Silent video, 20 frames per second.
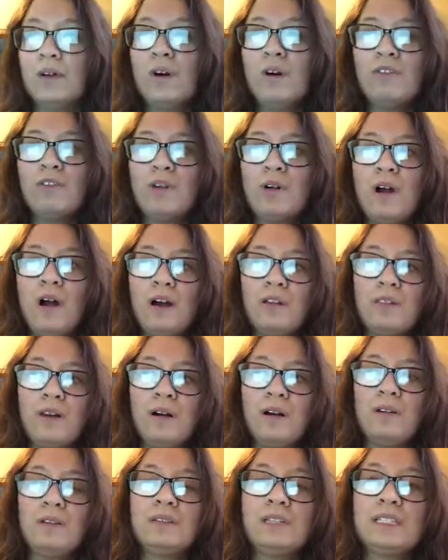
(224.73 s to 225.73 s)
Overall,
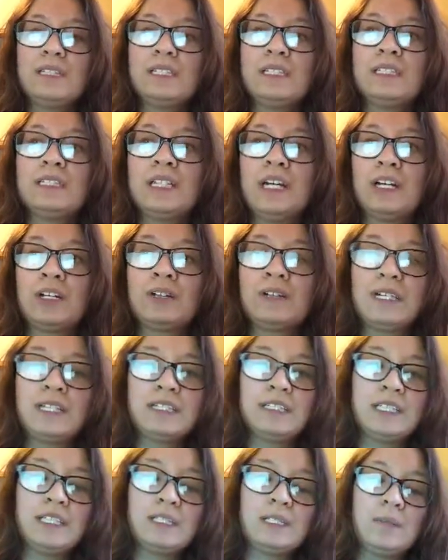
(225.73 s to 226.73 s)
though, this is a
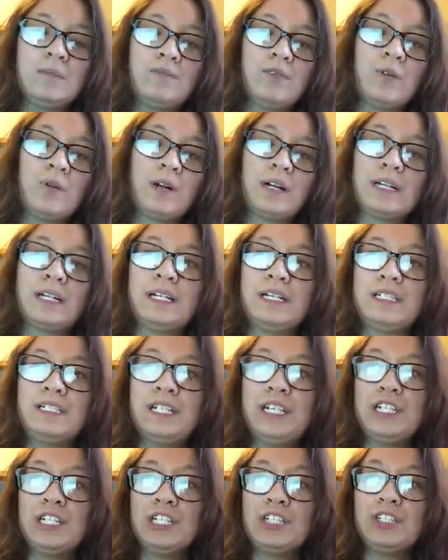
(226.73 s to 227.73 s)
great system for
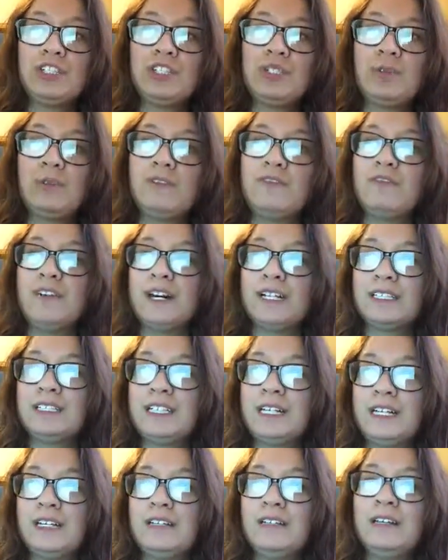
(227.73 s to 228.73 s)
organizations to
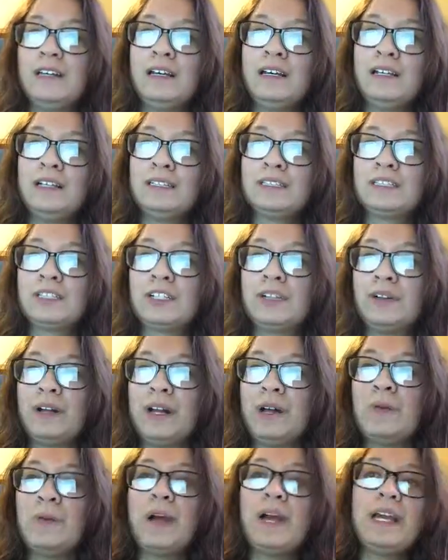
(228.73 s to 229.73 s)
invest in. It's a
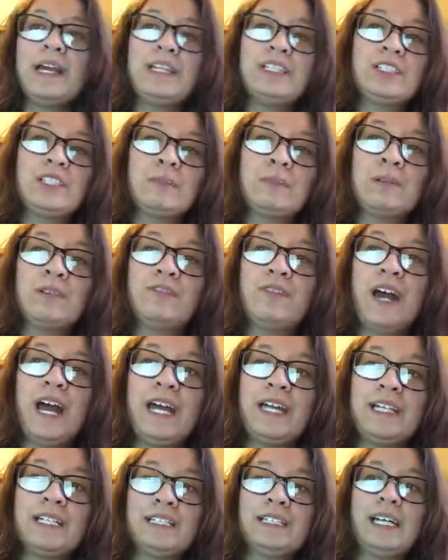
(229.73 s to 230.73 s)
great way to
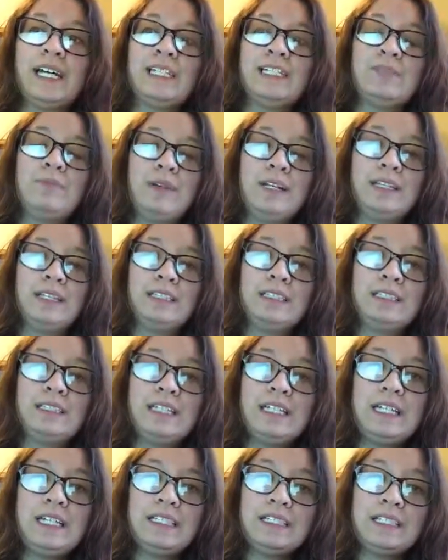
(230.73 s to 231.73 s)
provide assessments
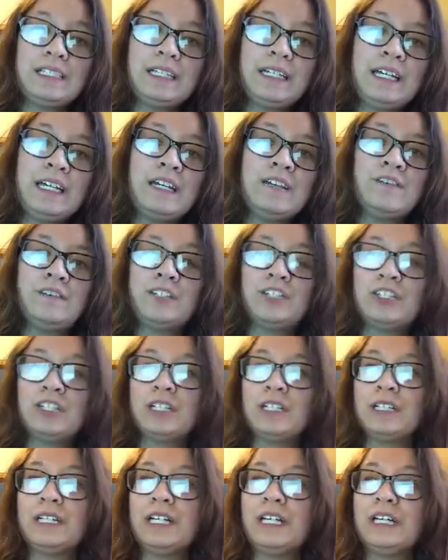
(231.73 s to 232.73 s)
easily,
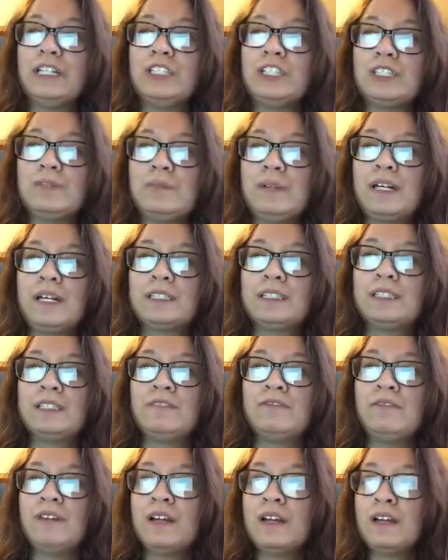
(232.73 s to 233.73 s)
efficiently, just because
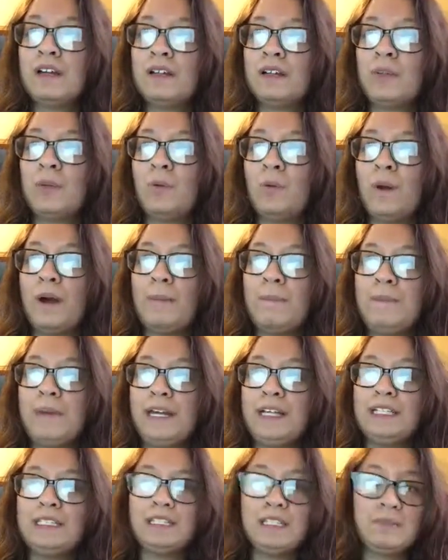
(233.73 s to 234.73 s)
of the
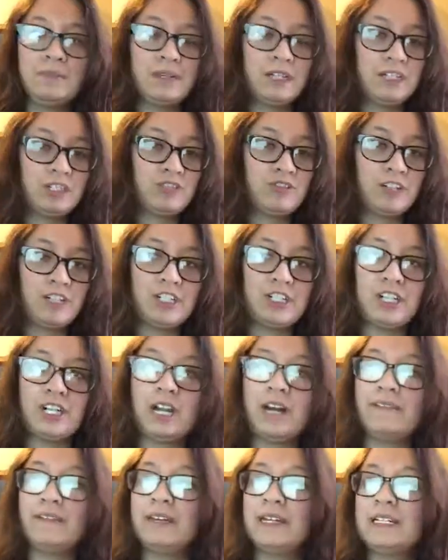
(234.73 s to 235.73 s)
web-based
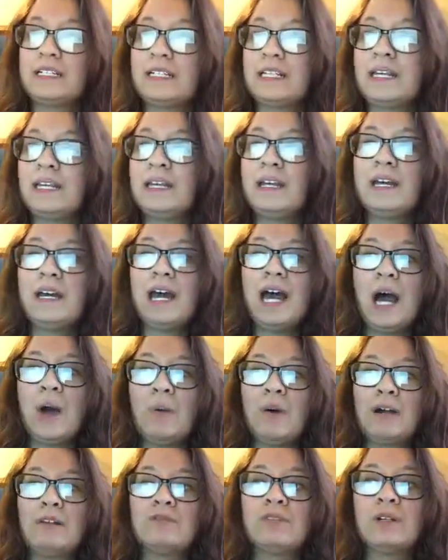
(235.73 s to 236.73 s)
administration of it.
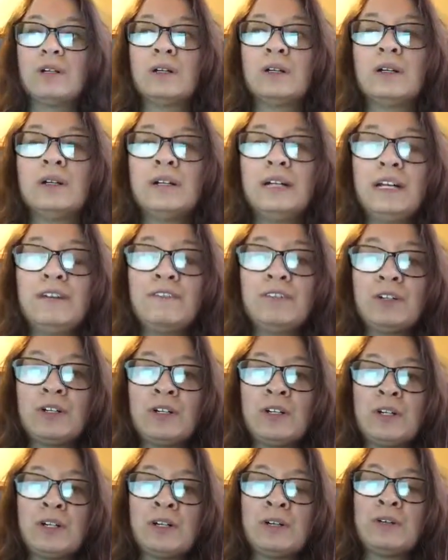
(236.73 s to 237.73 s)
However, if
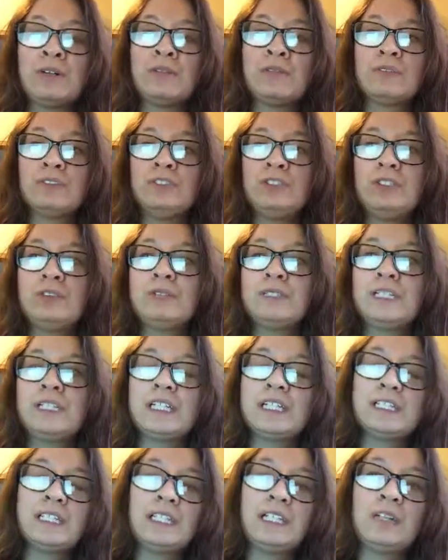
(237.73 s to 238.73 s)
you're using
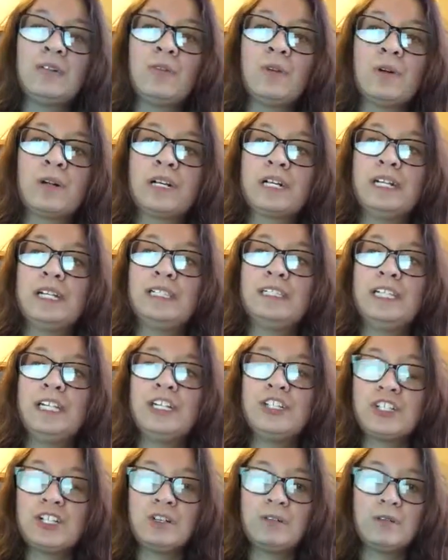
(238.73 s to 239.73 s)
this in an
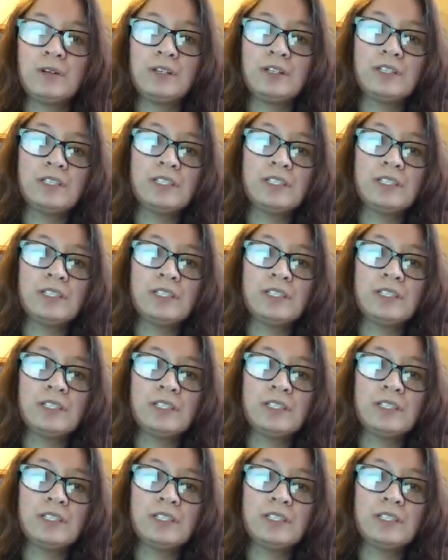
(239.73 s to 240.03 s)
organization where